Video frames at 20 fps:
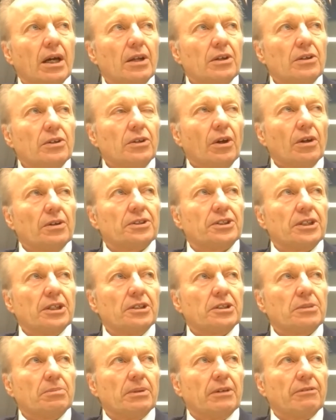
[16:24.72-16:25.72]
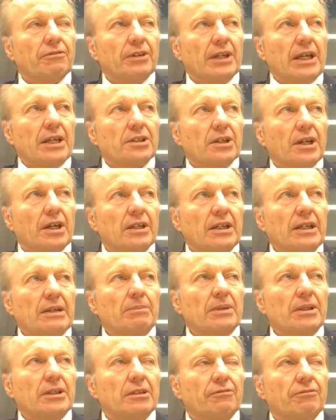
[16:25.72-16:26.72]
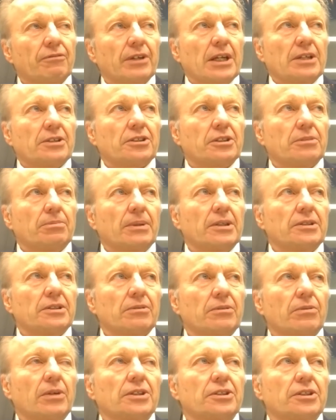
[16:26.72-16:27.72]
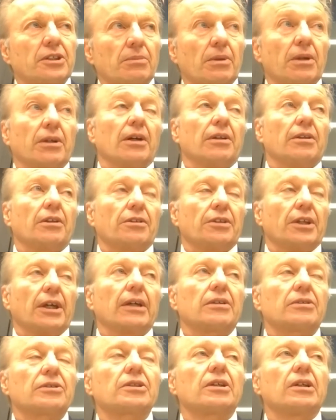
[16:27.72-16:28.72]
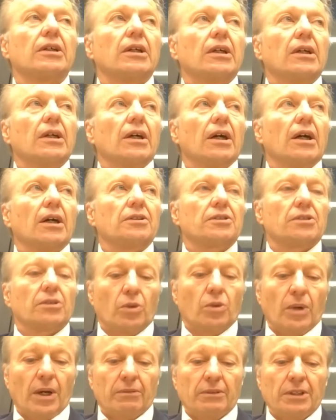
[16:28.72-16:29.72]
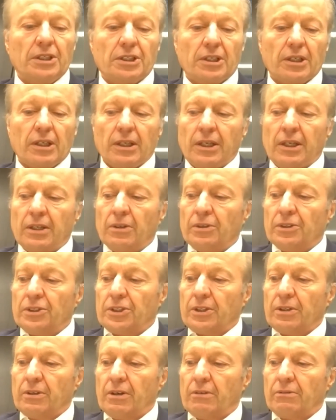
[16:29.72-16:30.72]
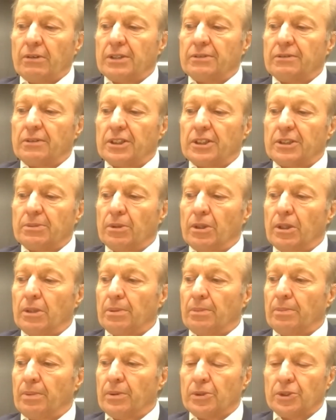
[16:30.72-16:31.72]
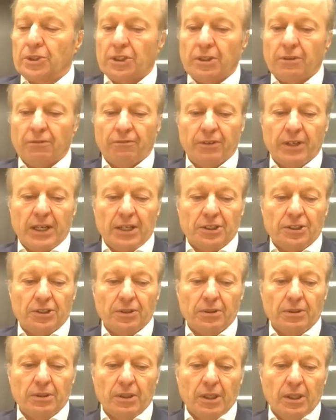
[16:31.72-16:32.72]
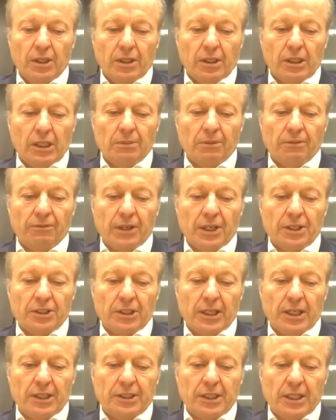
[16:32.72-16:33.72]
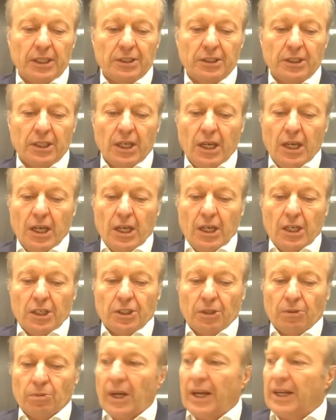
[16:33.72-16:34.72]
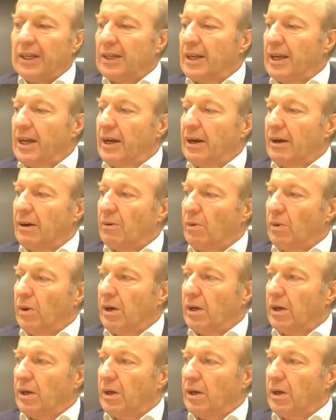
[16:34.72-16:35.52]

not seen to be an imminent financial stability risk, among other things, until quite recently, and also a relatively small proportion of global financial assets. So right now,